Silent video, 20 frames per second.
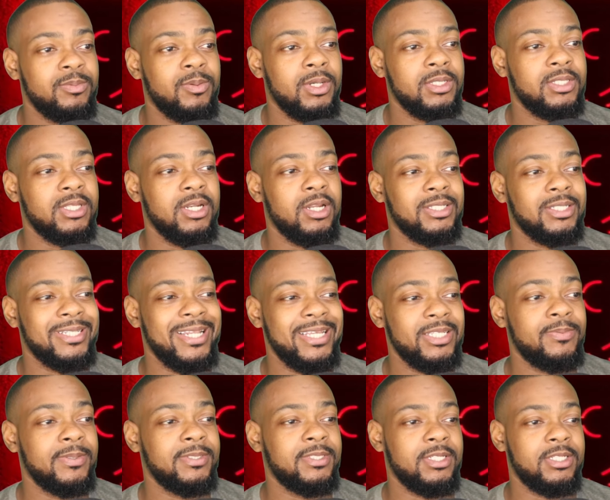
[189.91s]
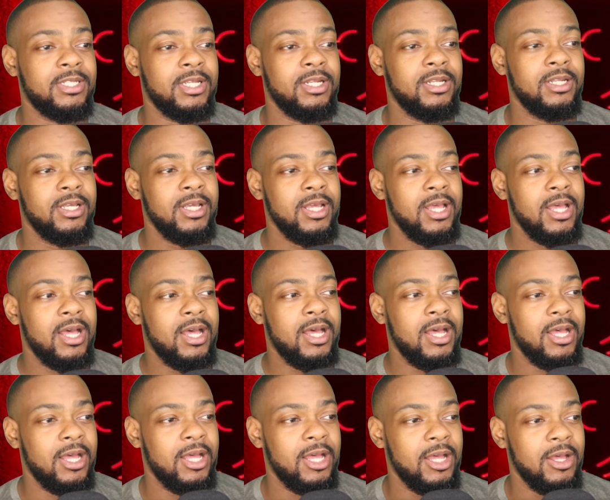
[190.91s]
Thomas Partey lost less possession,
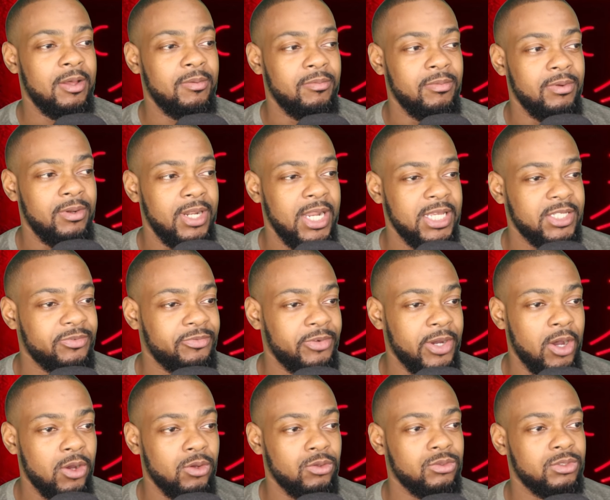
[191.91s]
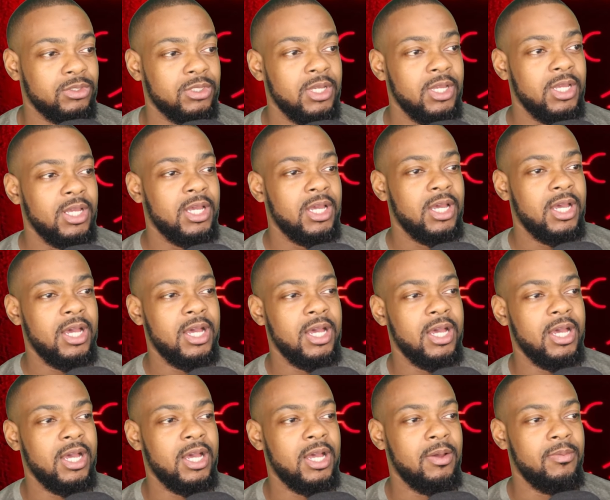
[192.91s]
less fouls,
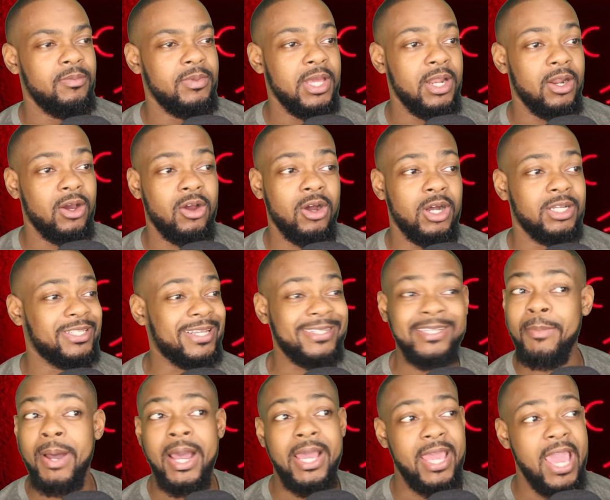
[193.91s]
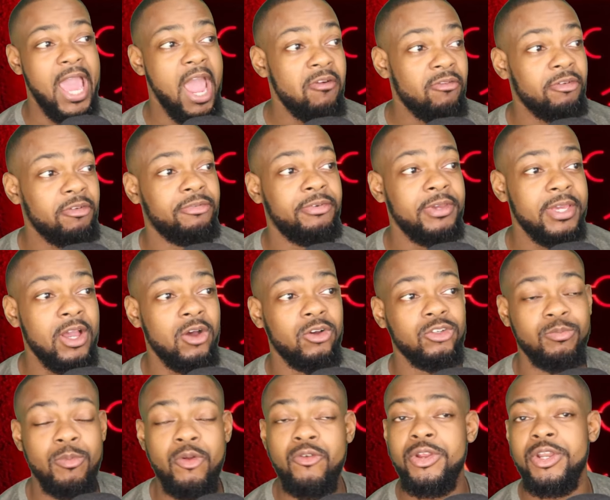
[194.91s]
yellow cards. That's about it.
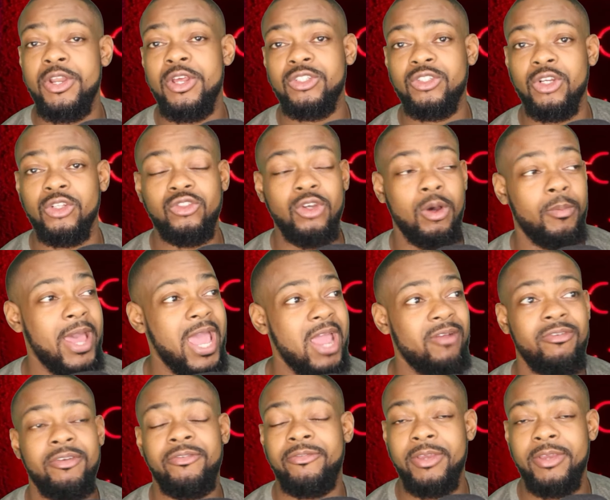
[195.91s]
Everything else, Marino is on top.